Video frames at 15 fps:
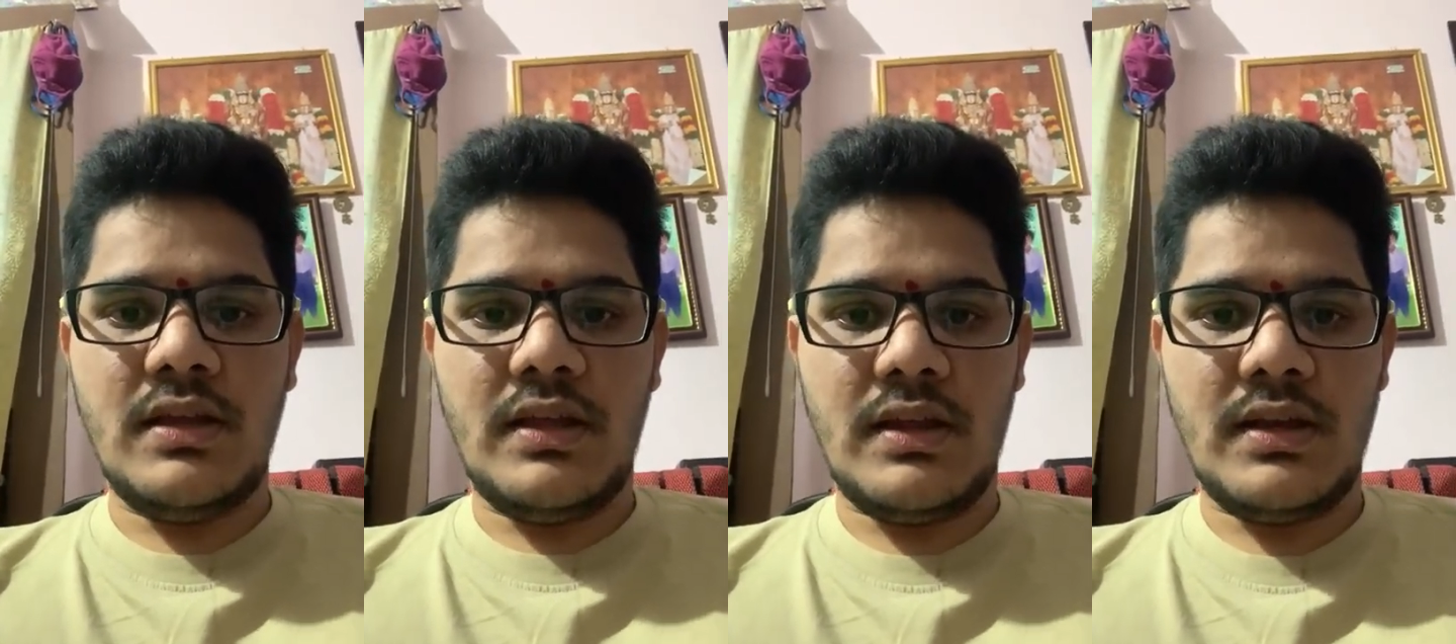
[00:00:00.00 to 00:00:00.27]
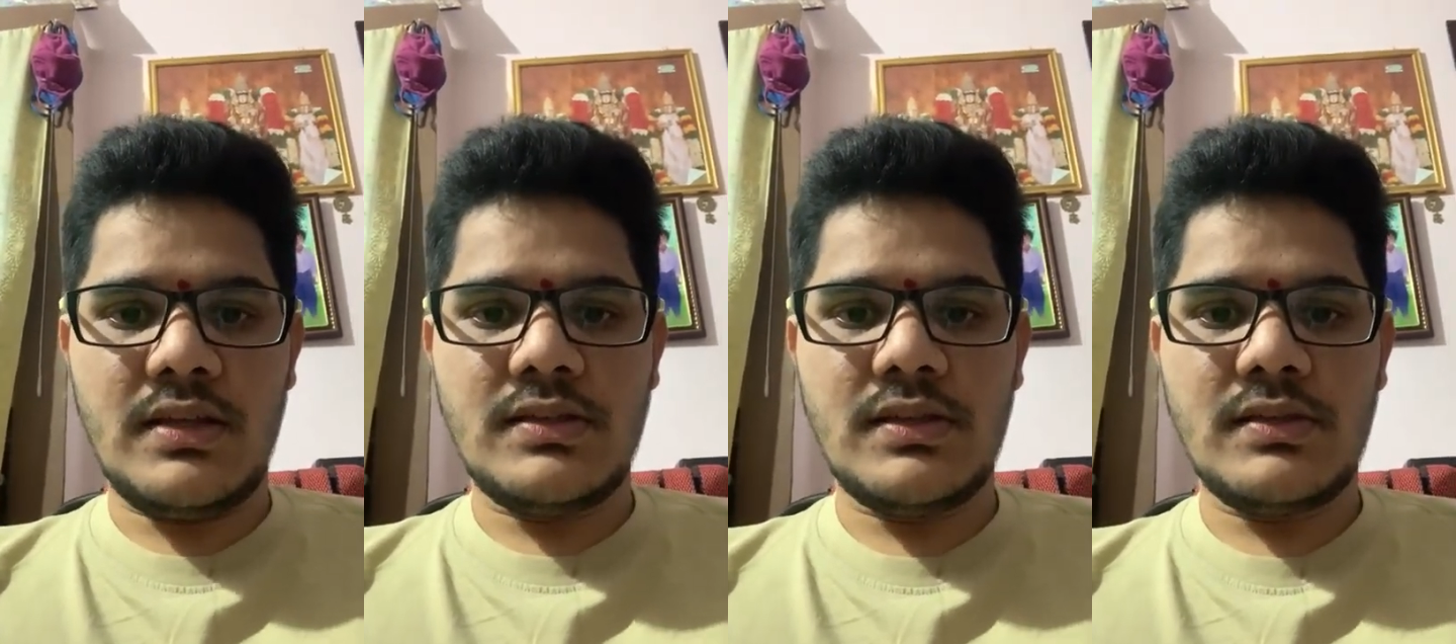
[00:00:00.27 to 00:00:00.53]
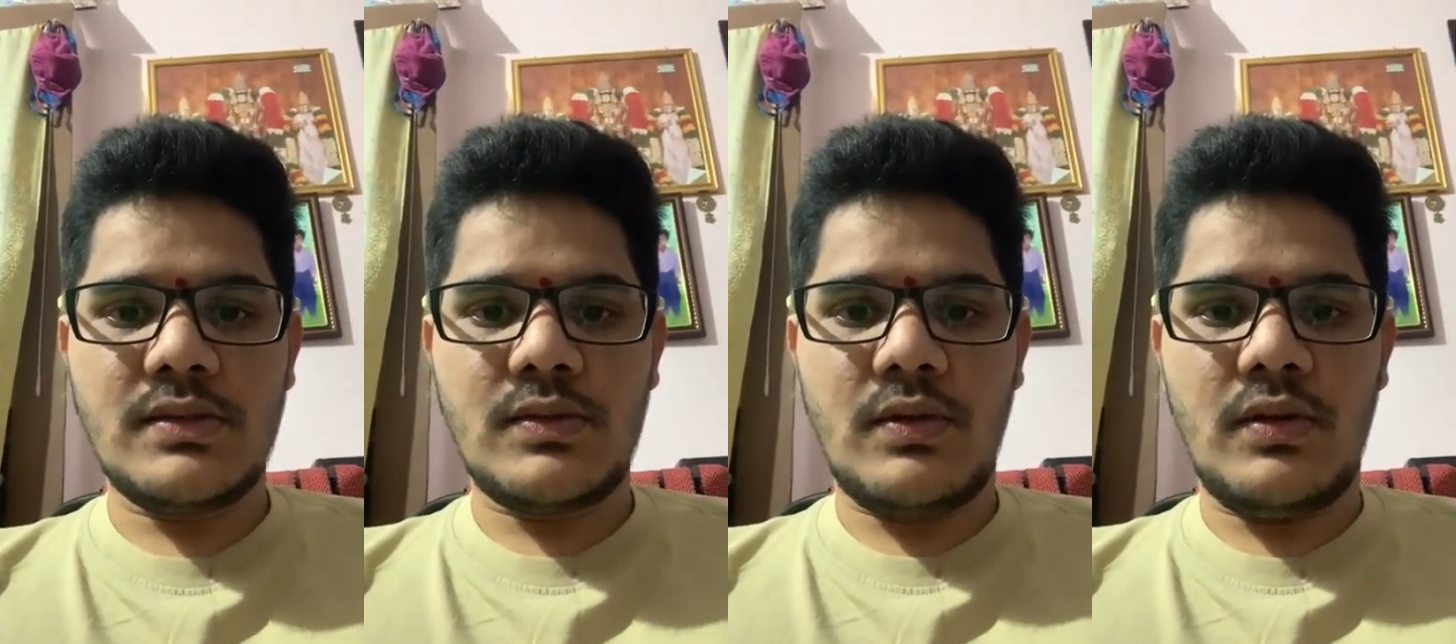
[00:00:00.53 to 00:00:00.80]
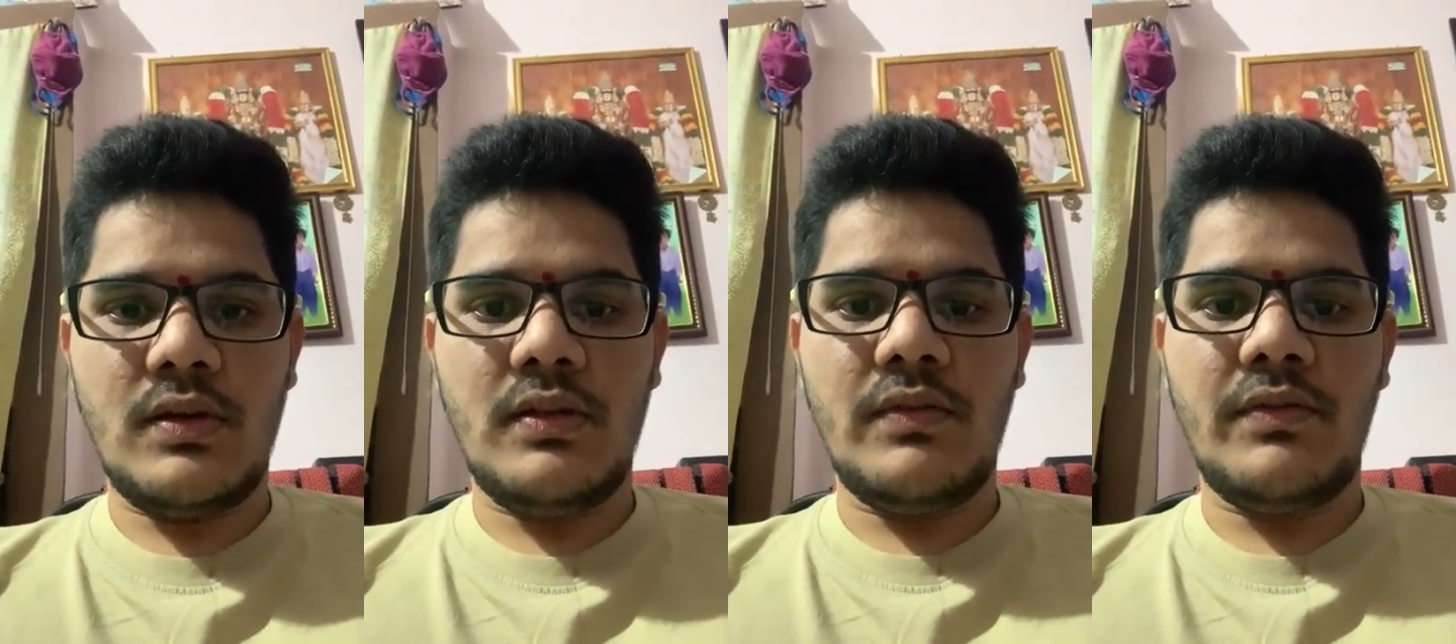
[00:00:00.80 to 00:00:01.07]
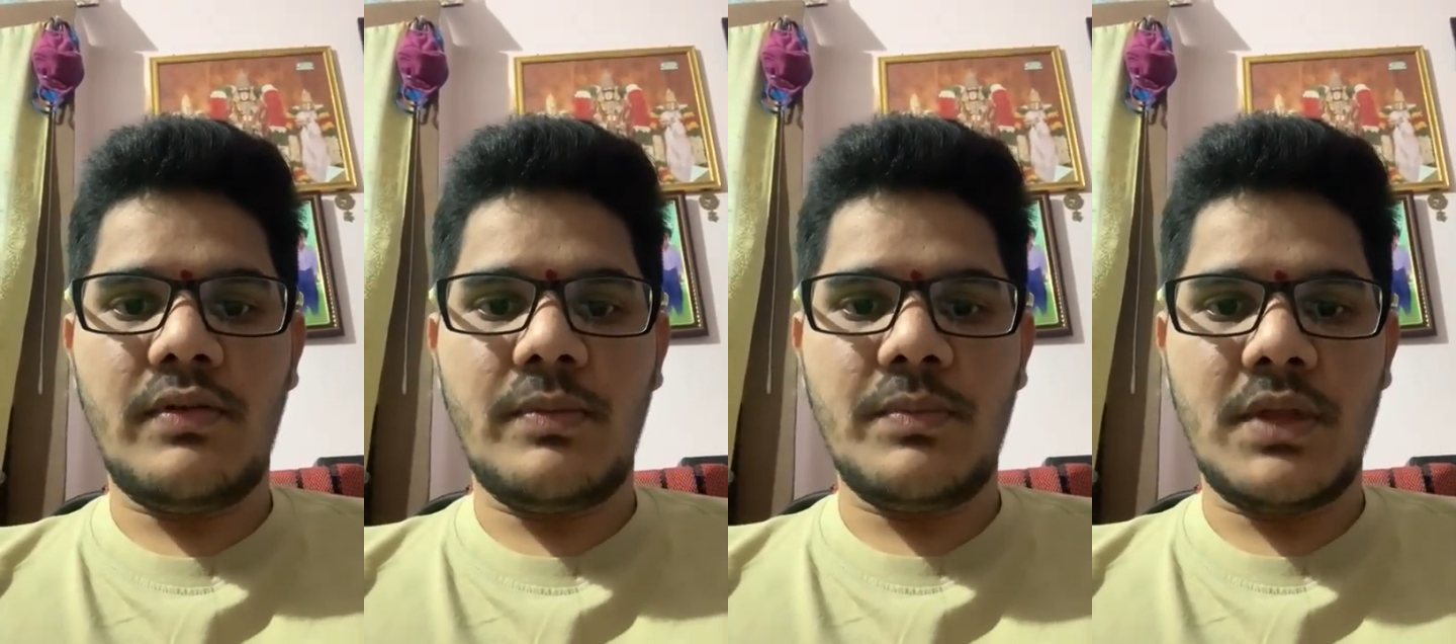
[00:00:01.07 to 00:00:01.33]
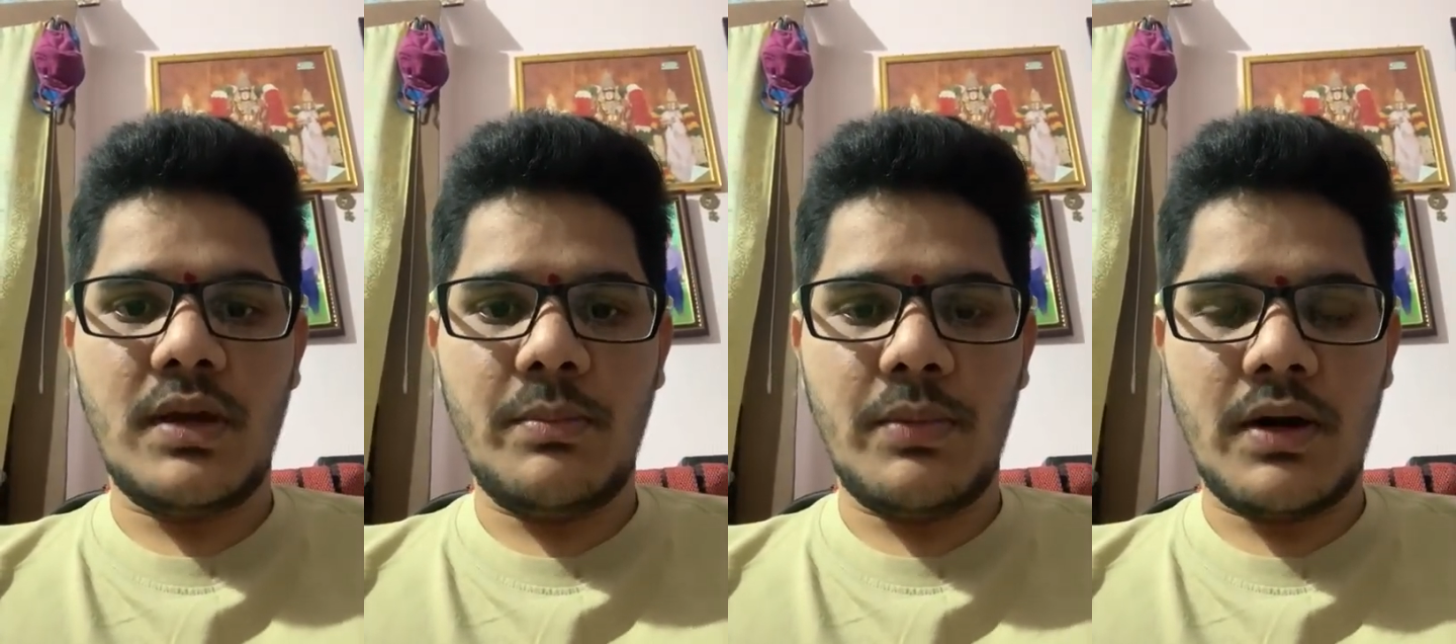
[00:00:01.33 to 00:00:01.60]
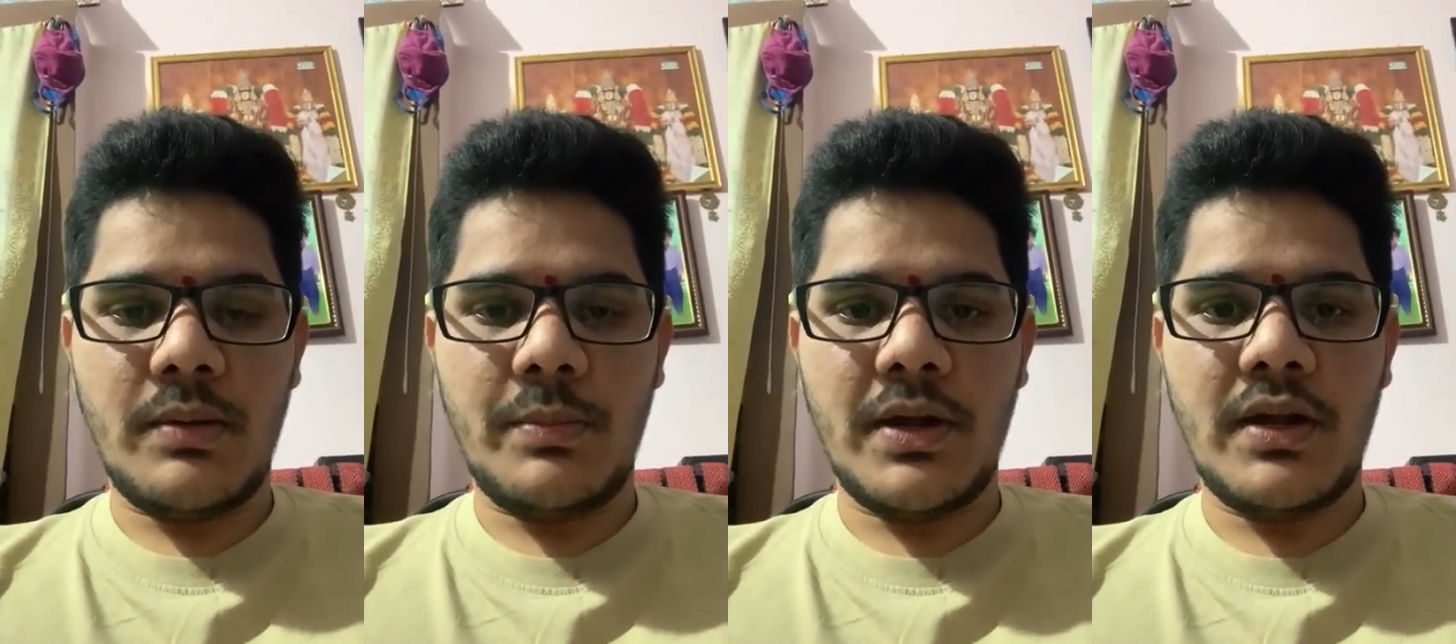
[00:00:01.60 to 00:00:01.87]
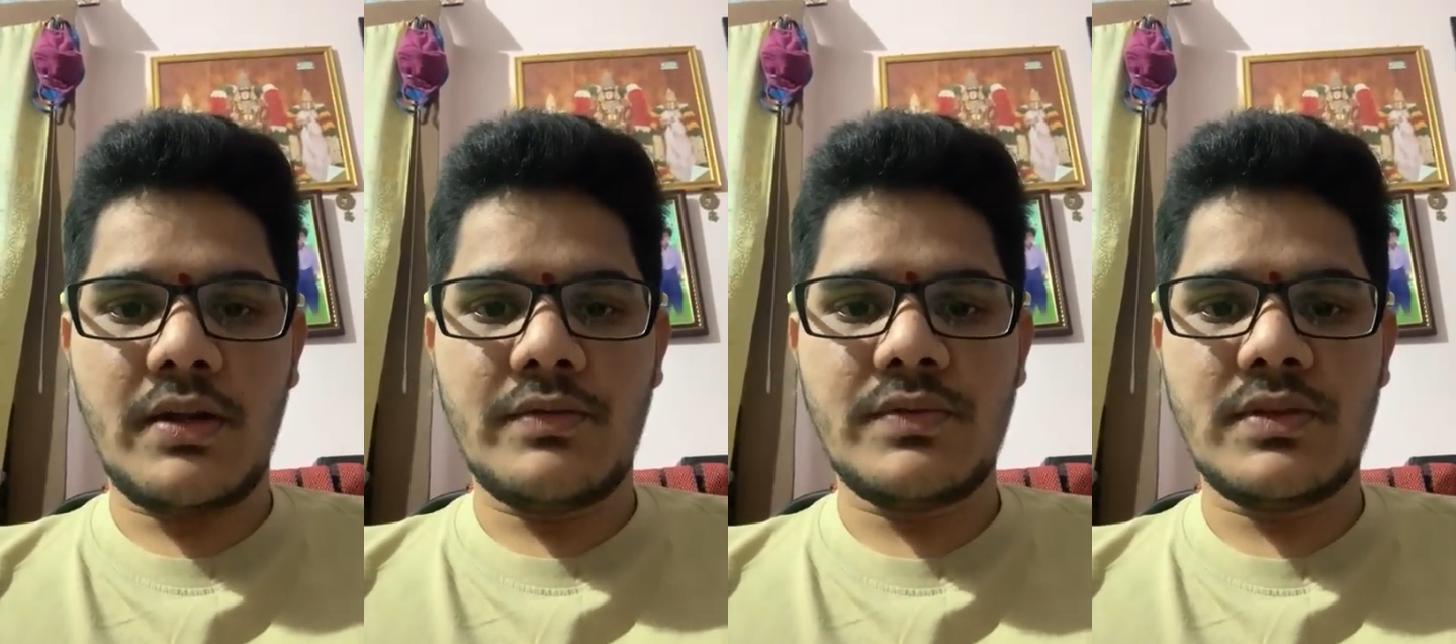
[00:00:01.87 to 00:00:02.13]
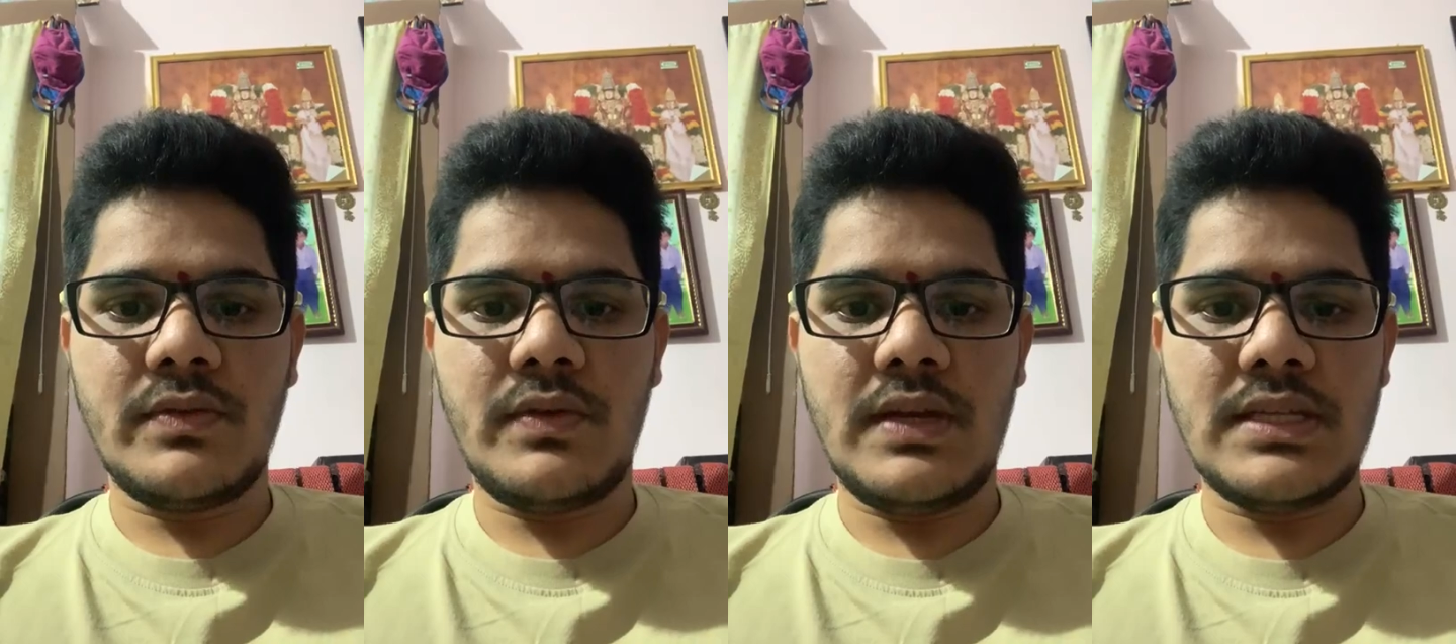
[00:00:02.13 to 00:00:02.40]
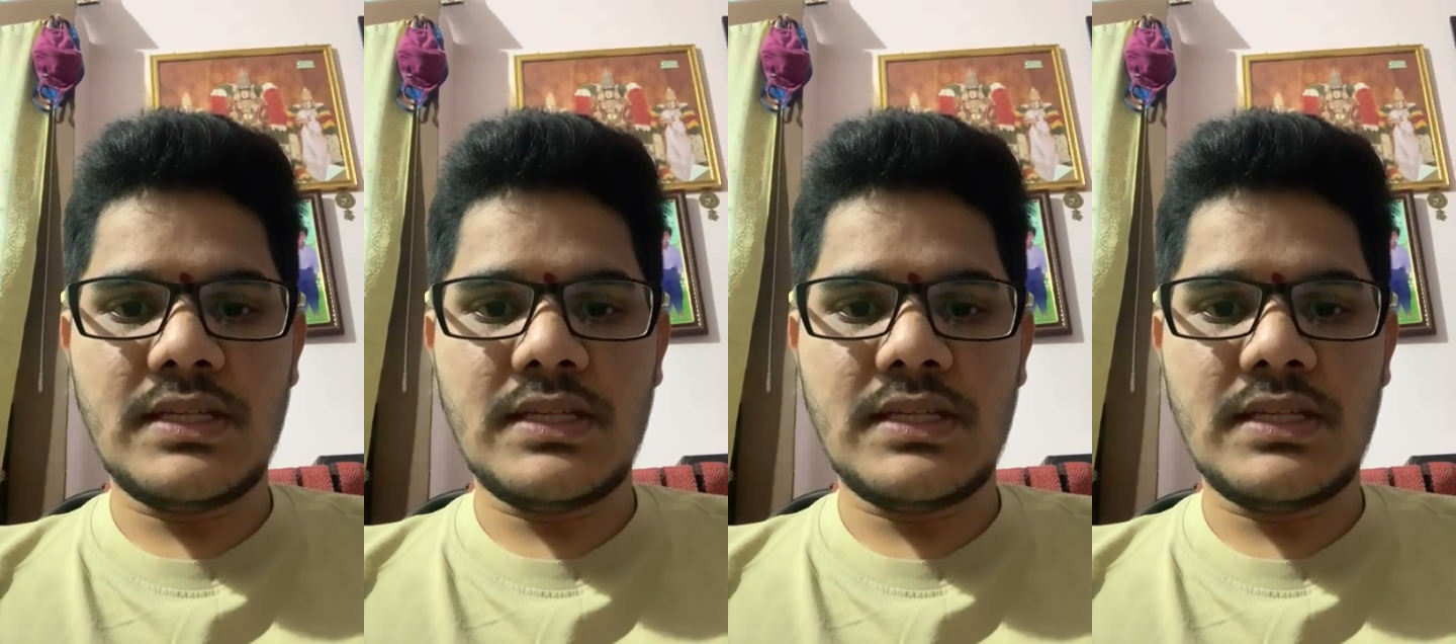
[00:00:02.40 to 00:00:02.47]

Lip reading: a research scholar from the Department of Civil